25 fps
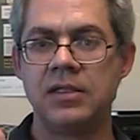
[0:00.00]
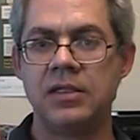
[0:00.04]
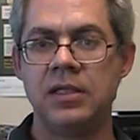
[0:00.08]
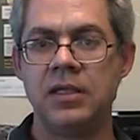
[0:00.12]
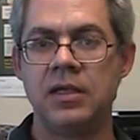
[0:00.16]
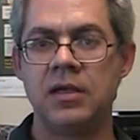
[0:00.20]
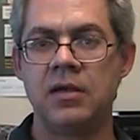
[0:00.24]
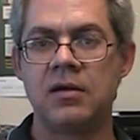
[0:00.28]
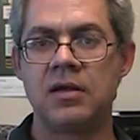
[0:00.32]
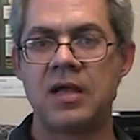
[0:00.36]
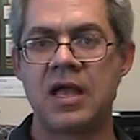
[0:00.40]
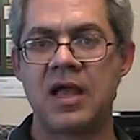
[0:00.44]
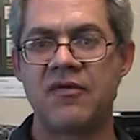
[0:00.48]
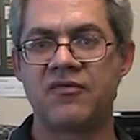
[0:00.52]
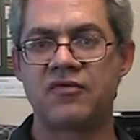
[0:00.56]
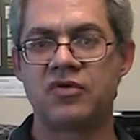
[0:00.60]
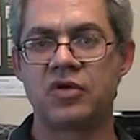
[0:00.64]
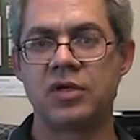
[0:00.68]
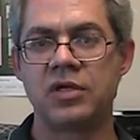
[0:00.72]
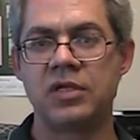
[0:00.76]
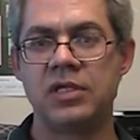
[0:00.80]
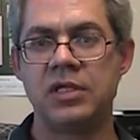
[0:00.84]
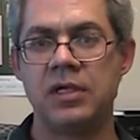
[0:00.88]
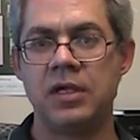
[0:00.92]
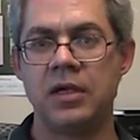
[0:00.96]
year after
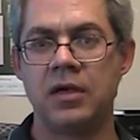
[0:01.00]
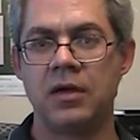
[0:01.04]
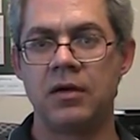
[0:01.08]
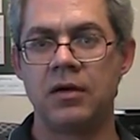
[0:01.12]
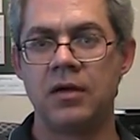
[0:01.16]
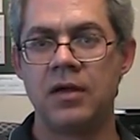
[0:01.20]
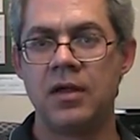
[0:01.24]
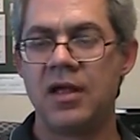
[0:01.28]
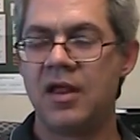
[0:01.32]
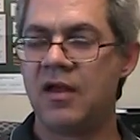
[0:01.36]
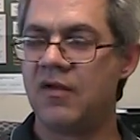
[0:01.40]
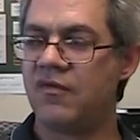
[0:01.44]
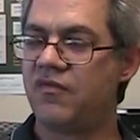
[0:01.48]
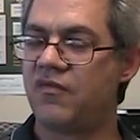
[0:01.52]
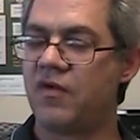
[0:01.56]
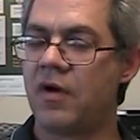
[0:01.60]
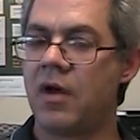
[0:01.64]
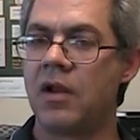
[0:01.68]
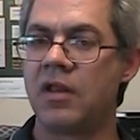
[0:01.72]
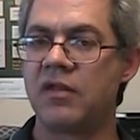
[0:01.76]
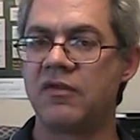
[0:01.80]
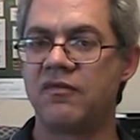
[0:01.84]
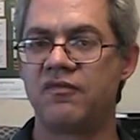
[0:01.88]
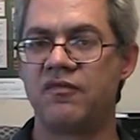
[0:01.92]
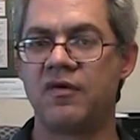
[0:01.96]
year and
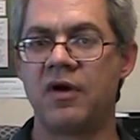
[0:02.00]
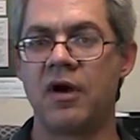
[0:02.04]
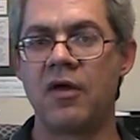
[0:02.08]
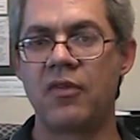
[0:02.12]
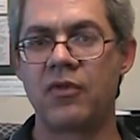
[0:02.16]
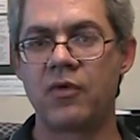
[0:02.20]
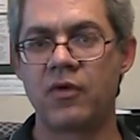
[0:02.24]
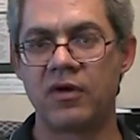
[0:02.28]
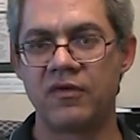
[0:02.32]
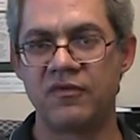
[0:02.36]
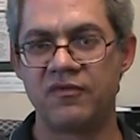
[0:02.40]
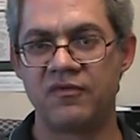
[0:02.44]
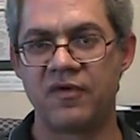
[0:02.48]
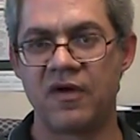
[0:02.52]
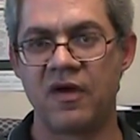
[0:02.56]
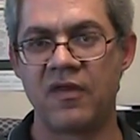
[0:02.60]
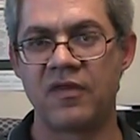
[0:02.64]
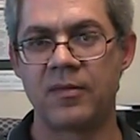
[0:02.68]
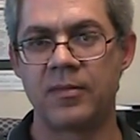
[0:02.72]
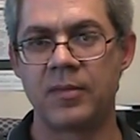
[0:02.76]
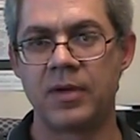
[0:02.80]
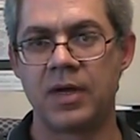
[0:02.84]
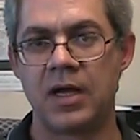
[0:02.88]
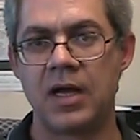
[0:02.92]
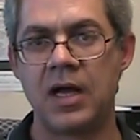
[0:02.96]
falling farther and farther
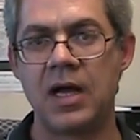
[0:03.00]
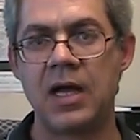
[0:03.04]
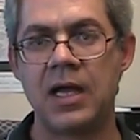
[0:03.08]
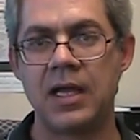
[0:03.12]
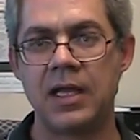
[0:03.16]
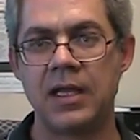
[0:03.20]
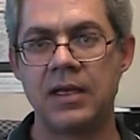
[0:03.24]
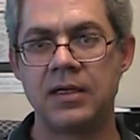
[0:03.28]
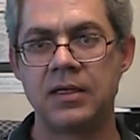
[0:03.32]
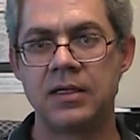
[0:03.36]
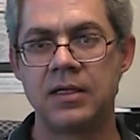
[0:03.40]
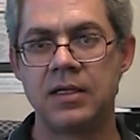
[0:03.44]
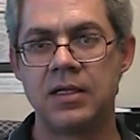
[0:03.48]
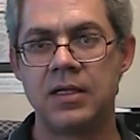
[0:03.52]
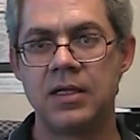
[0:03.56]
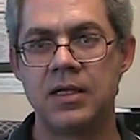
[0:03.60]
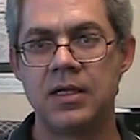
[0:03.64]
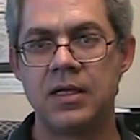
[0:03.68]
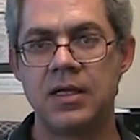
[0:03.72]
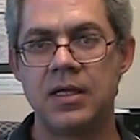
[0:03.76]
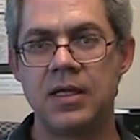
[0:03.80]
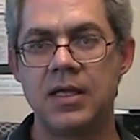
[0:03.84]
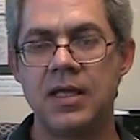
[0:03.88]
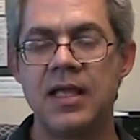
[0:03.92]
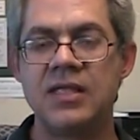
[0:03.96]
behind
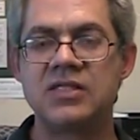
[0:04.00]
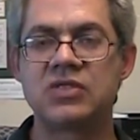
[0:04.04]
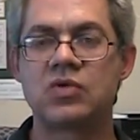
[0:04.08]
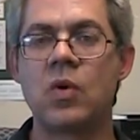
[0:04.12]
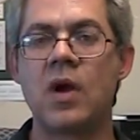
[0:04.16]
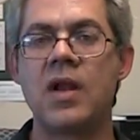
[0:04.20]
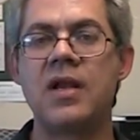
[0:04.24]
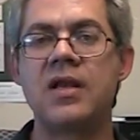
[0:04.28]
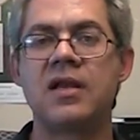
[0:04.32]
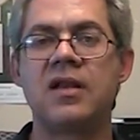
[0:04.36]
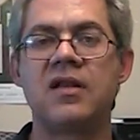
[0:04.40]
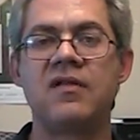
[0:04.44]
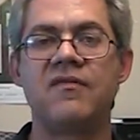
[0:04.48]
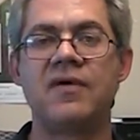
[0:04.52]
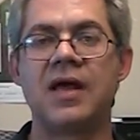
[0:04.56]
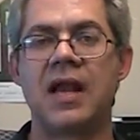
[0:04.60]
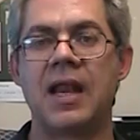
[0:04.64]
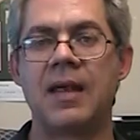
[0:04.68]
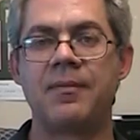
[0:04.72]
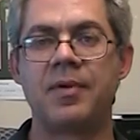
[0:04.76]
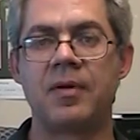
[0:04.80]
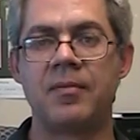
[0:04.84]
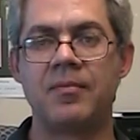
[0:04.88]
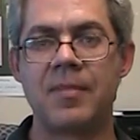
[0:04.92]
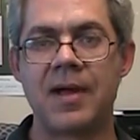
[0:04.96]
is going to
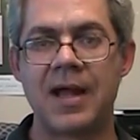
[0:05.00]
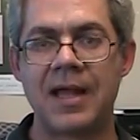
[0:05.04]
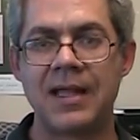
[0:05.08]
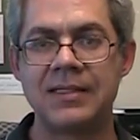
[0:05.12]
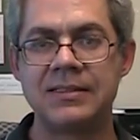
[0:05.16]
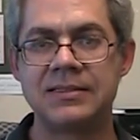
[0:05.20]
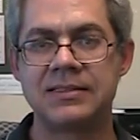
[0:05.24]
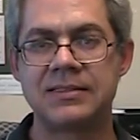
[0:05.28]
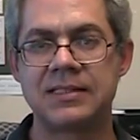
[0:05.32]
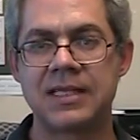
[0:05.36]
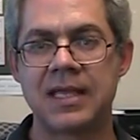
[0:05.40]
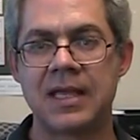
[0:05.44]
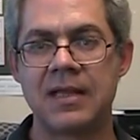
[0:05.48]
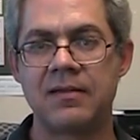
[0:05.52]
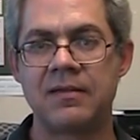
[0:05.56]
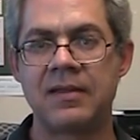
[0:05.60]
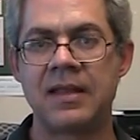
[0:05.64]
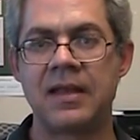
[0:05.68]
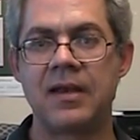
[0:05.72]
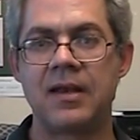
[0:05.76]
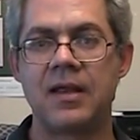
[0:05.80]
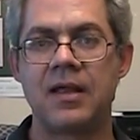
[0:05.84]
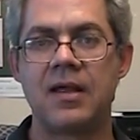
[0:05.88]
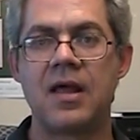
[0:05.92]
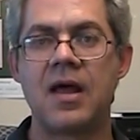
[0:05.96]
develop a mindset
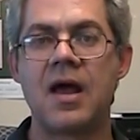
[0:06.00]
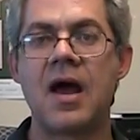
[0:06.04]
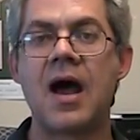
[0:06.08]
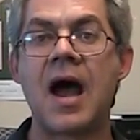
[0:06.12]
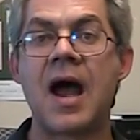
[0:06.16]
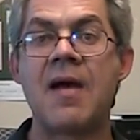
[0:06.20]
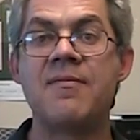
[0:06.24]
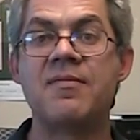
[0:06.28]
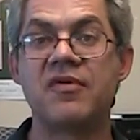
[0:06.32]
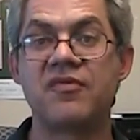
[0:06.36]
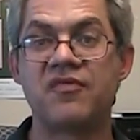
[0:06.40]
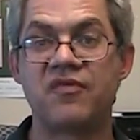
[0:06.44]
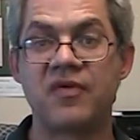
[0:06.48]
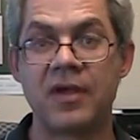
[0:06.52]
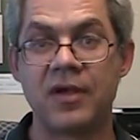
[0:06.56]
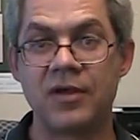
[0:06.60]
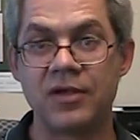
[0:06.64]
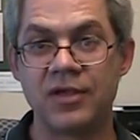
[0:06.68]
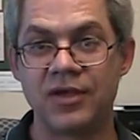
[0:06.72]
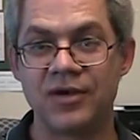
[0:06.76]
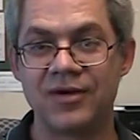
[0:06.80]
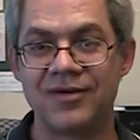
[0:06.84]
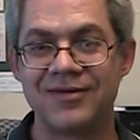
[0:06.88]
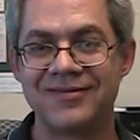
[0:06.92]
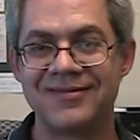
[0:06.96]
that I'm a
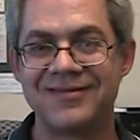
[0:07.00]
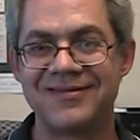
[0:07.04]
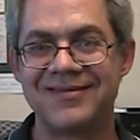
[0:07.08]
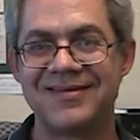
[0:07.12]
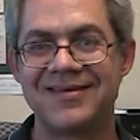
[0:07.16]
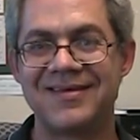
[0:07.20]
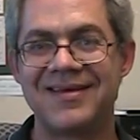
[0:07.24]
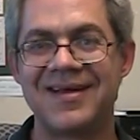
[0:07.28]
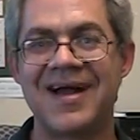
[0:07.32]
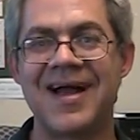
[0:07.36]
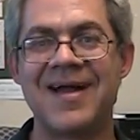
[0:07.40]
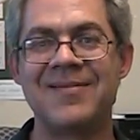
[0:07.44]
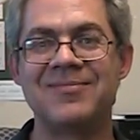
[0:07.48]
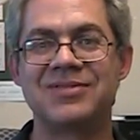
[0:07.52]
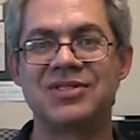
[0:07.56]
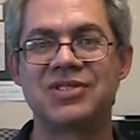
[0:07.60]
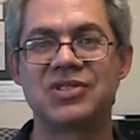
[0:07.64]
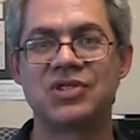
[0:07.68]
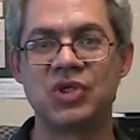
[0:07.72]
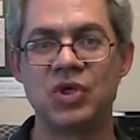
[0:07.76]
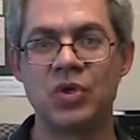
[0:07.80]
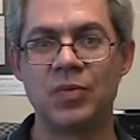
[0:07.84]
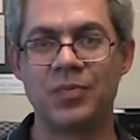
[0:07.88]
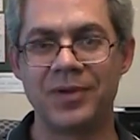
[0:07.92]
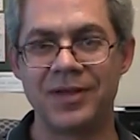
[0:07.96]
failure, I'm
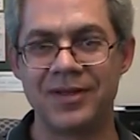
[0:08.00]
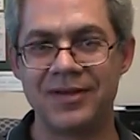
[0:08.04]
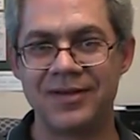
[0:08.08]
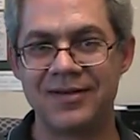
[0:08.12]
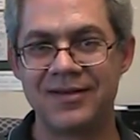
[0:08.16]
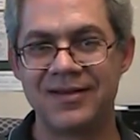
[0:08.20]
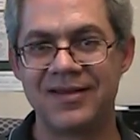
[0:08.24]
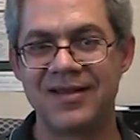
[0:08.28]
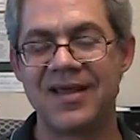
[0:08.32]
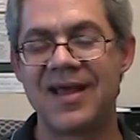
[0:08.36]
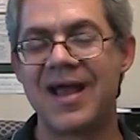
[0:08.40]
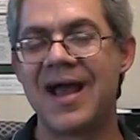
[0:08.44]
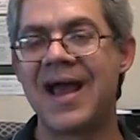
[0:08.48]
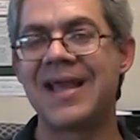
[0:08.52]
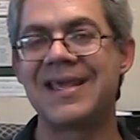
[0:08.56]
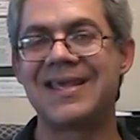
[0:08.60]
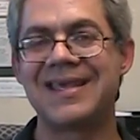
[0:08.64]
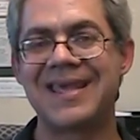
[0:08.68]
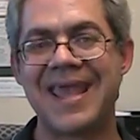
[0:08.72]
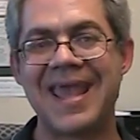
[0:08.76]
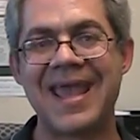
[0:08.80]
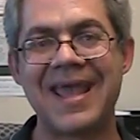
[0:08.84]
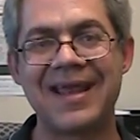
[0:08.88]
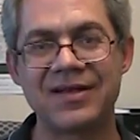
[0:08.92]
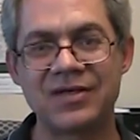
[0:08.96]
stupid, I
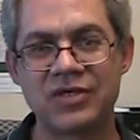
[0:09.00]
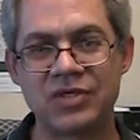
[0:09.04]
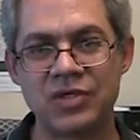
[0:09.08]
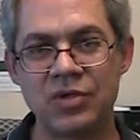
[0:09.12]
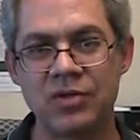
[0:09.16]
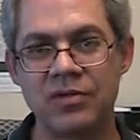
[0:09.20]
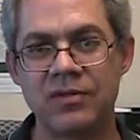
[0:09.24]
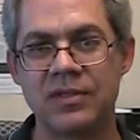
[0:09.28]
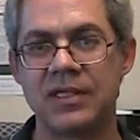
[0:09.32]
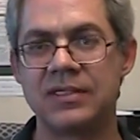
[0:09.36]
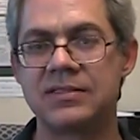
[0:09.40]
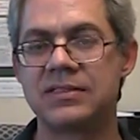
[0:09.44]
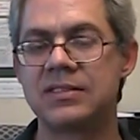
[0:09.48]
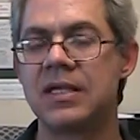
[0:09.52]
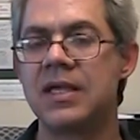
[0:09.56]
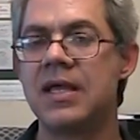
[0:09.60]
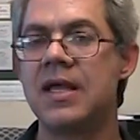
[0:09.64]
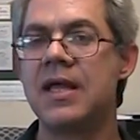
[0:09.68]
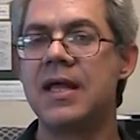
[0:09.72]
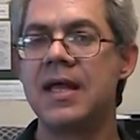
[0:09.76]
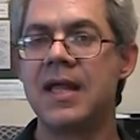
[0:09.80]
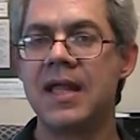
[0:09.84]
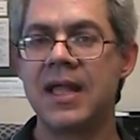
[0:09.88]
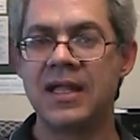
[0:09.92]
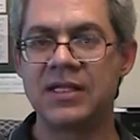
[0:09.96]
can't do this,
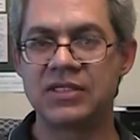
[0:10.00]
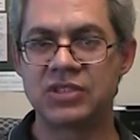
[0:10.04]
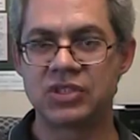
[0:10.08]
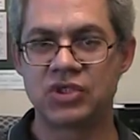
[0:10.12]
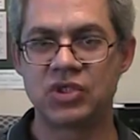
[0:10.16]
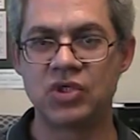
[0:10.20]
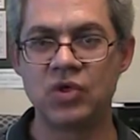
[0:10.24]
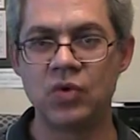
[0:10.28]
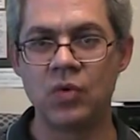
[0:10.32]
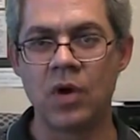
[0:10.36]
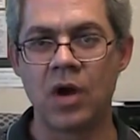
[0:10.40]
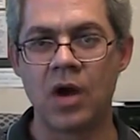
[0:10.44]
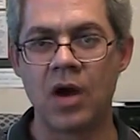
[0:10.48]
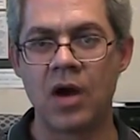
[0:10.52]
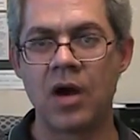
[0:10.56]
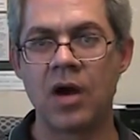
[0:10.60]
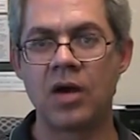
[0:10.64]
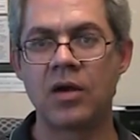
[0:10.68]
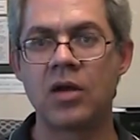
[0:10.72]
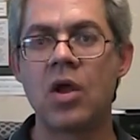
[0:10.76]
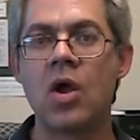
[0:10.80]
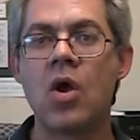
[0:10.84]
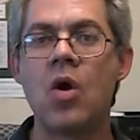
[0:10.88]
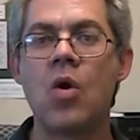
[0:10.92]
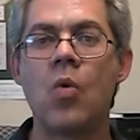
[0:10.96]
it's too
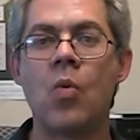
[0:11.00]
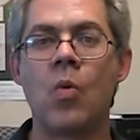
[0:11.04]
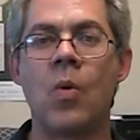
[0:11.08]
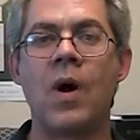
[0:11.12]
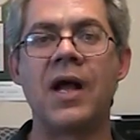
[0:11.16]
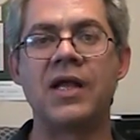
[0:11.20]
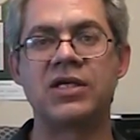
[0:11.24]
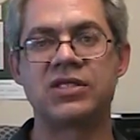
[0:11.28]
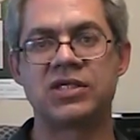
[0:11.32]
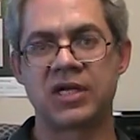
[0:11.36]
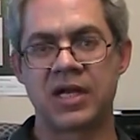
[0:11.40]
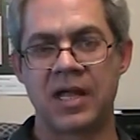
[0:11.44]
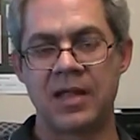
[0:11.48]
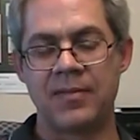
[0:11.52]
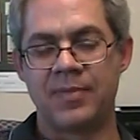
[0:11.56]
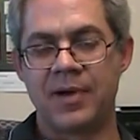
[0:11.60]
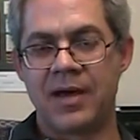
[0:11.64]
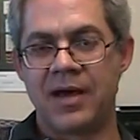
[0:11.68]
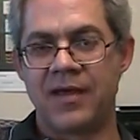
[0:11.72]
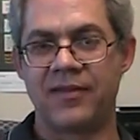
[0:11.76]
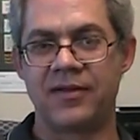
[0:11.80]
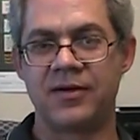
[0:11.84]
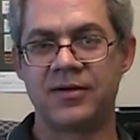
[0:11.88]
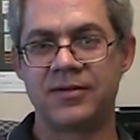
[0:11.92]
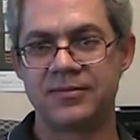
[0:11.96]
hard, why should I
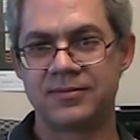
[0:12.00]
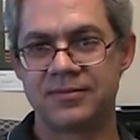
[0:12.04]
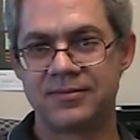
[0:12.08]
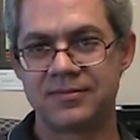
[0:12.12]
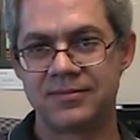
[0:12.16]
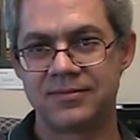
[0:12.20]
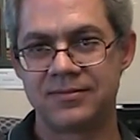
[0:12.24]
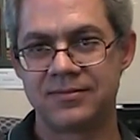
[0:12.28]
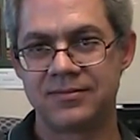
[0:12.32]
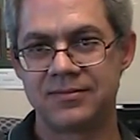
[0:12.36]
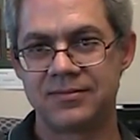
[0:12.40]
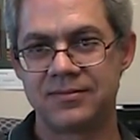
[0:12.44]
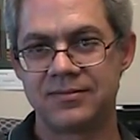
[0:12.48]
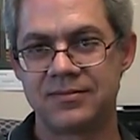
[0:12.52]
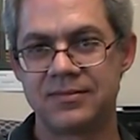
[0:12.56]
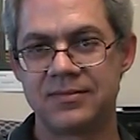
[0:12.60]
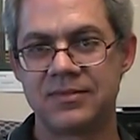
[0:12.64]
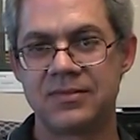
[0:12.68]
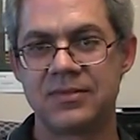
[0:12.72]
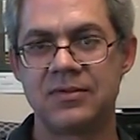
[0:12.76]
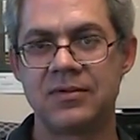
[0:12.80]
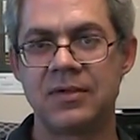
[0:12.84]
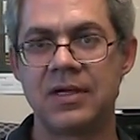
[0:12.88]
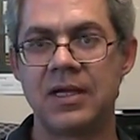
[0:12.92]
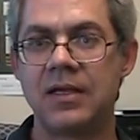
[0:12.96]
bother?
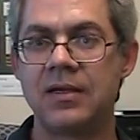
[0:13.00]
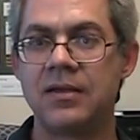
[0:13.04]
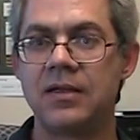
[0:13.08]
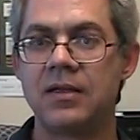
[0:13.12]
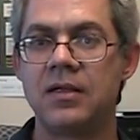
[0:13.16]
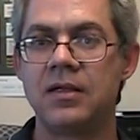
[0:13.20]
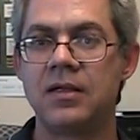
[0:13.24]
Right?